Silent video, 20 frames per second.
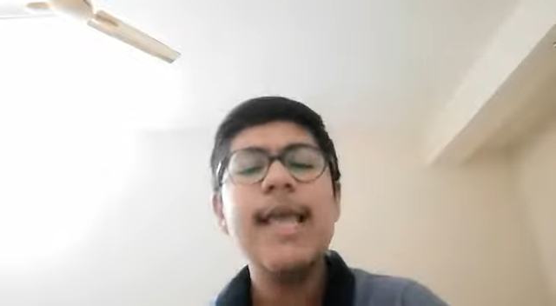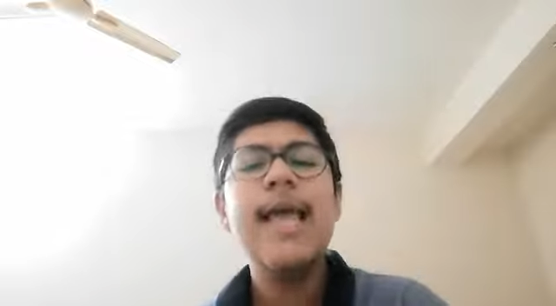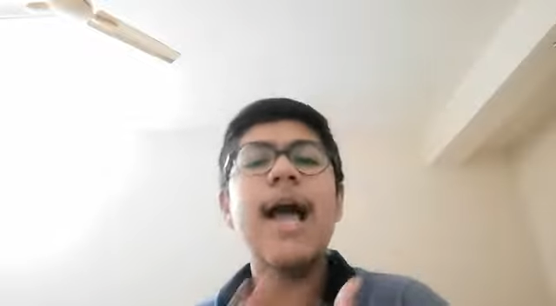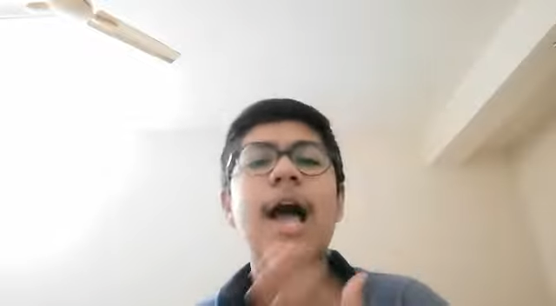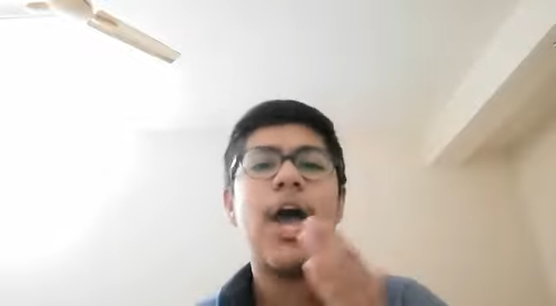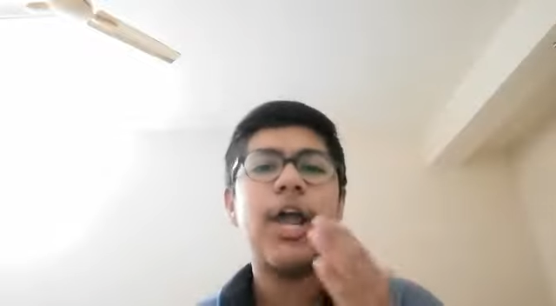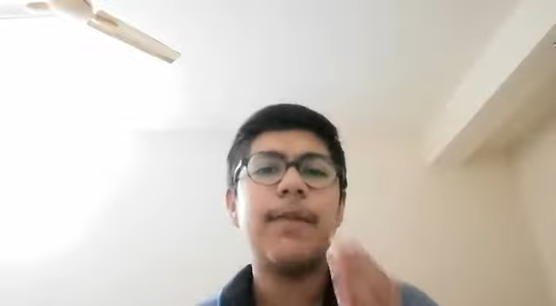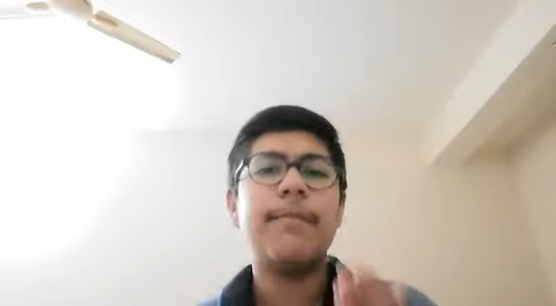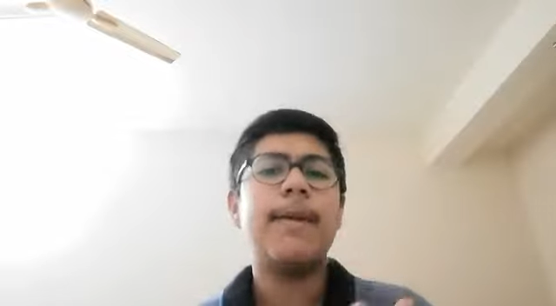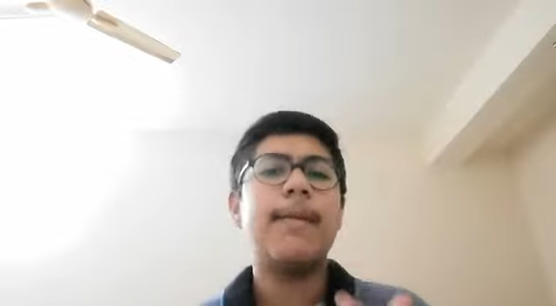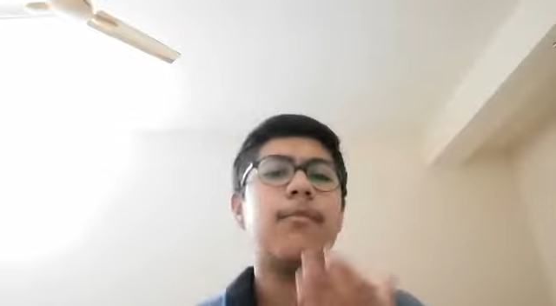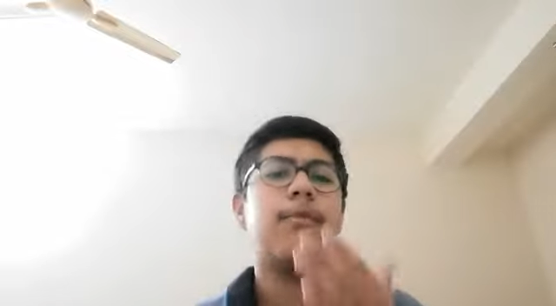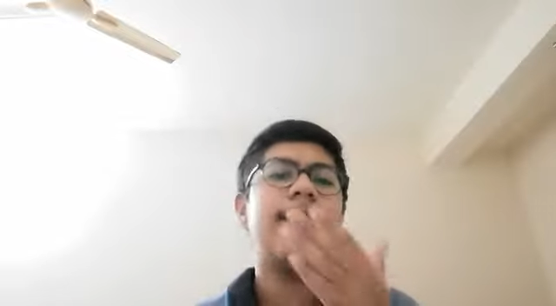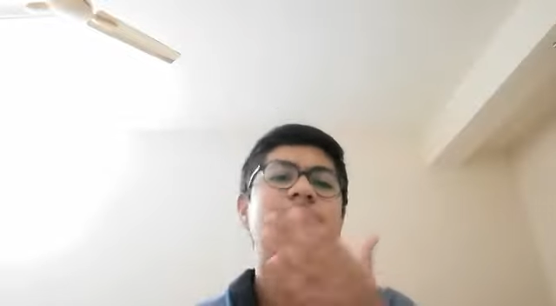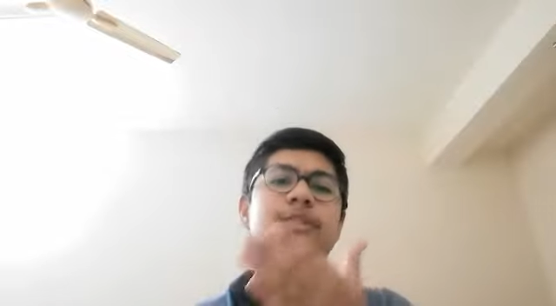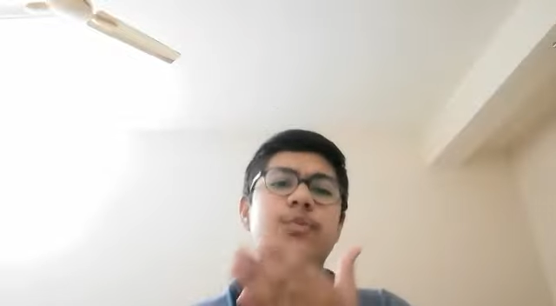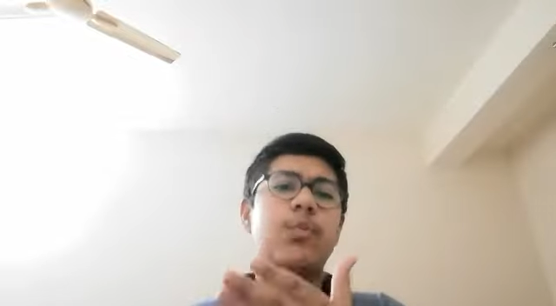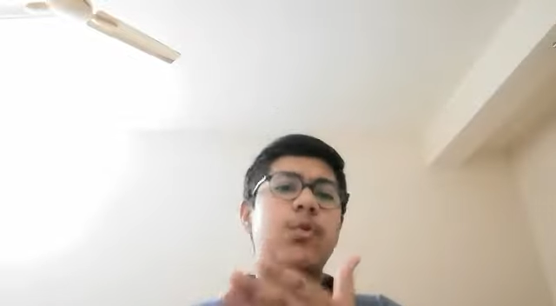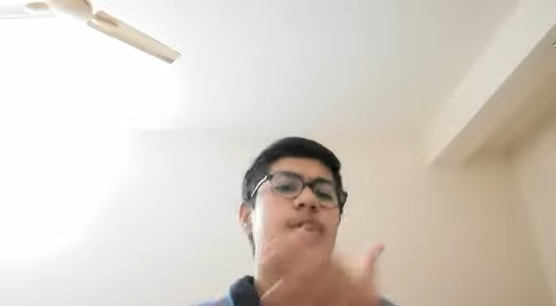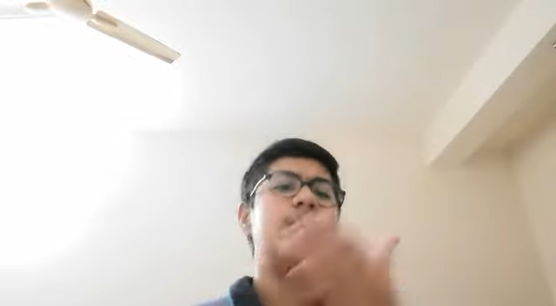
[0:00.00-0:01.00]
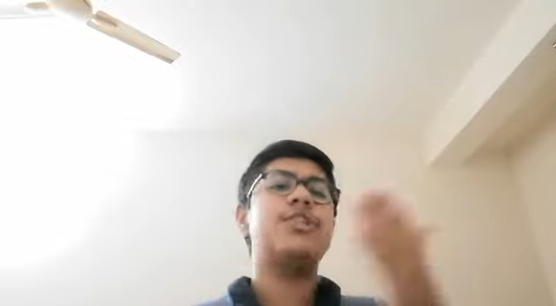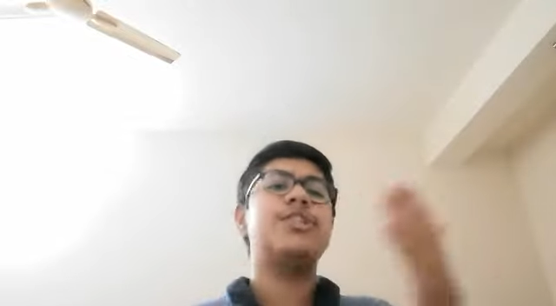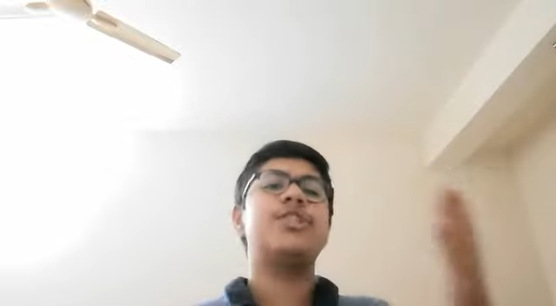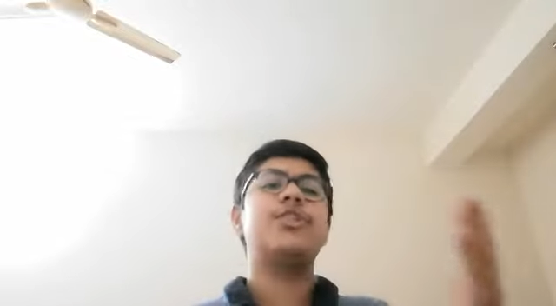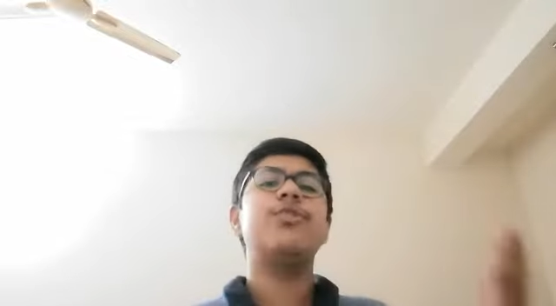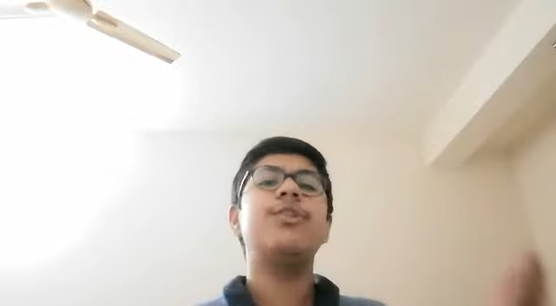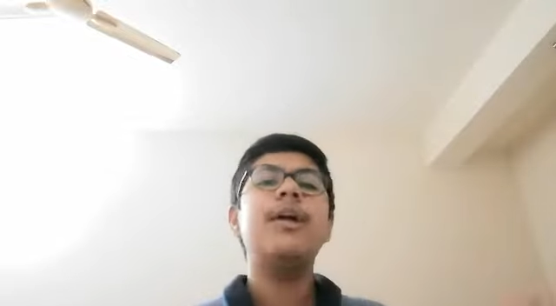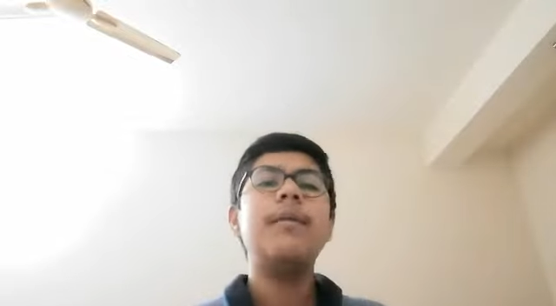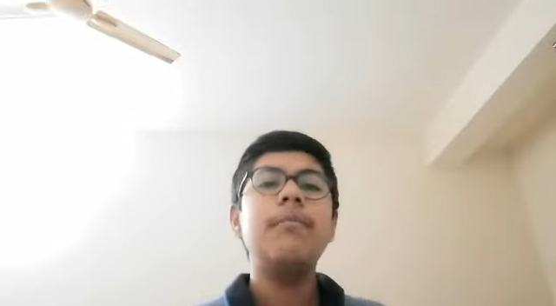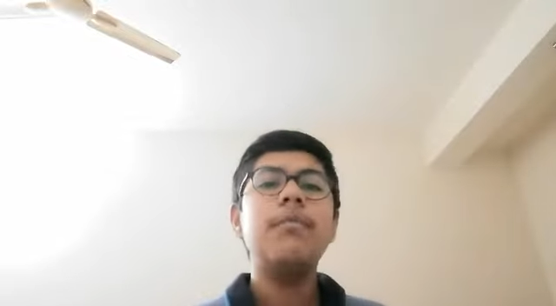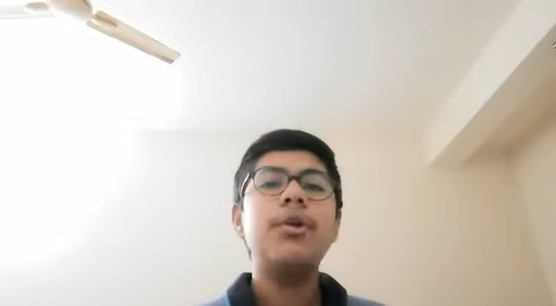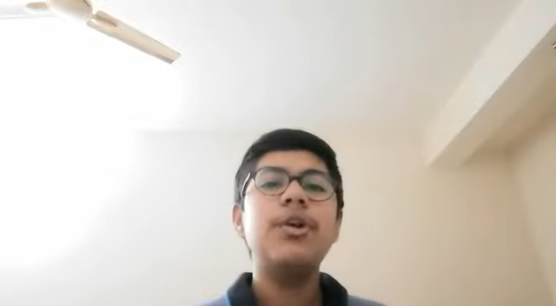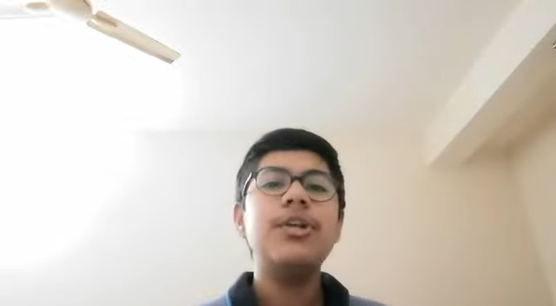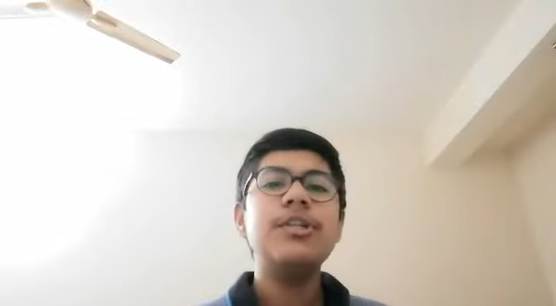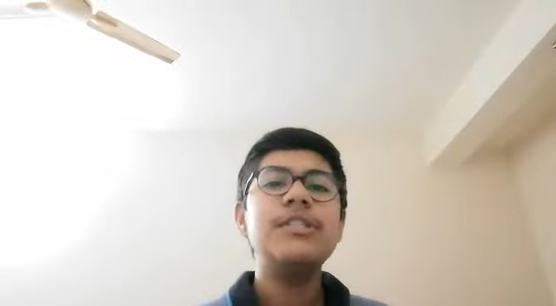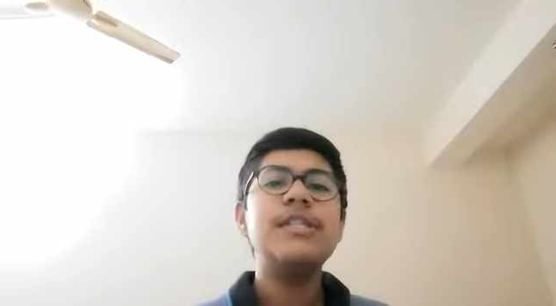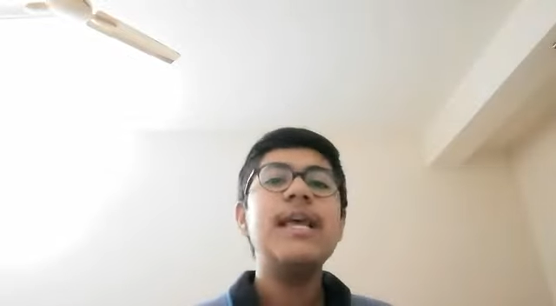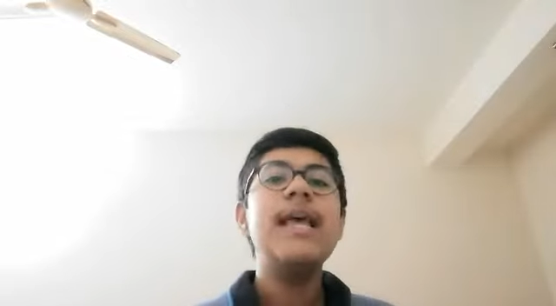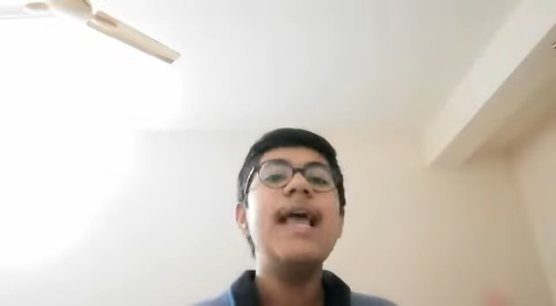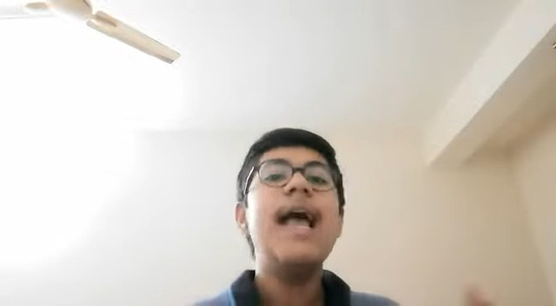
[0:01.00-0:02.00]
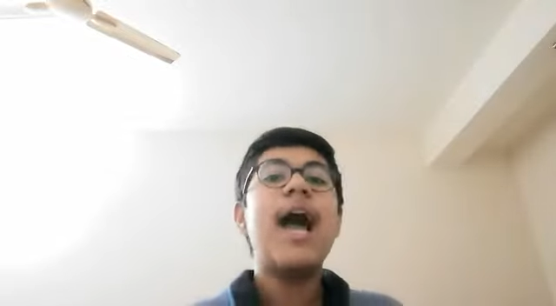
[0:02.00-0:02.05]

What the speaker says: how to memorize words to numbers,